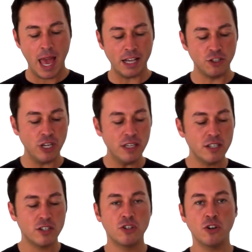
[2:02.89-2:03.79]
And
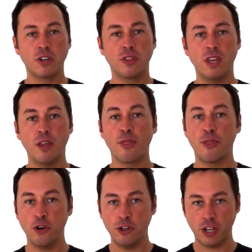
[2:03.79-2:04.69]
Jesus took the
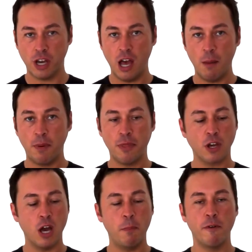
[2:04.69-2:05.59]
third cup, the
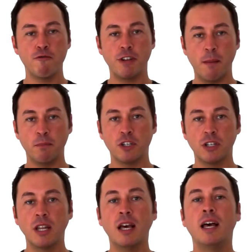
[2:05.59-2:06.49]
cup of
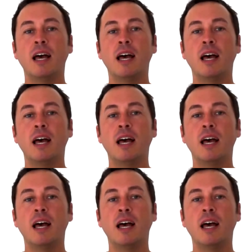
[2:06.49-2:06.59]
redemption,